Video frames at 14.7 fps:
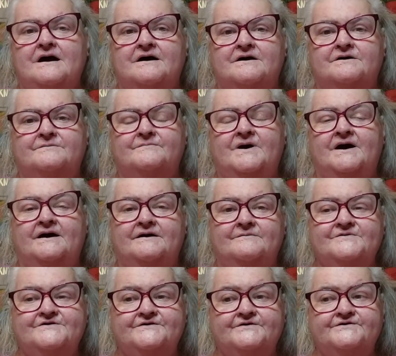I
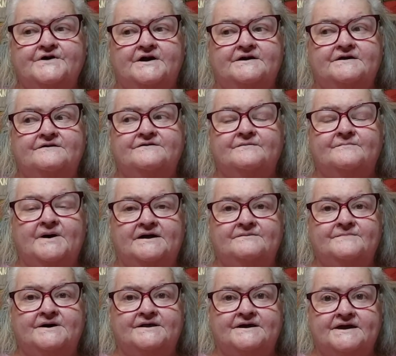am still taking some
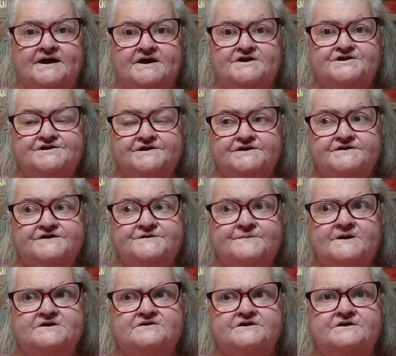pain medication,
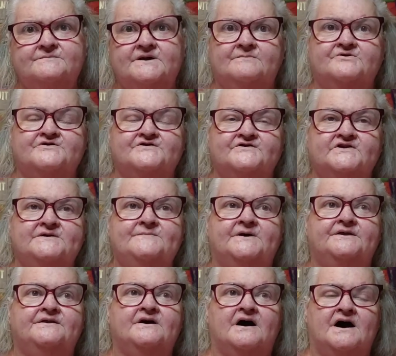especially to be able to sleep
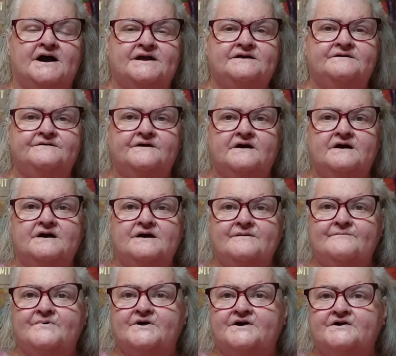at night,
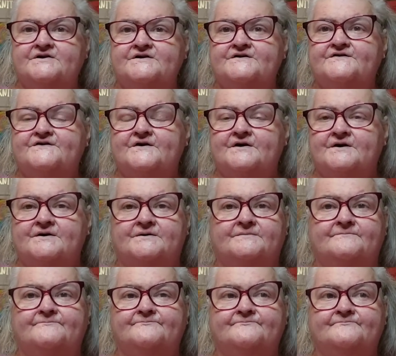because
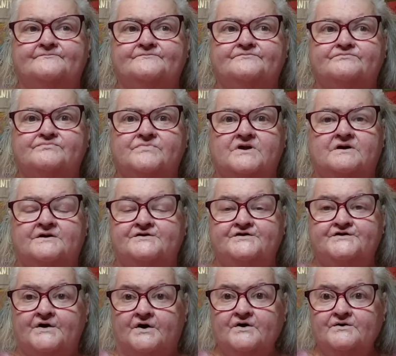it
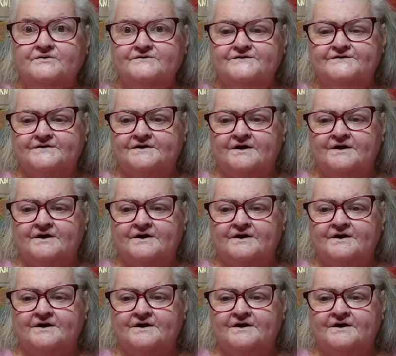just hurts.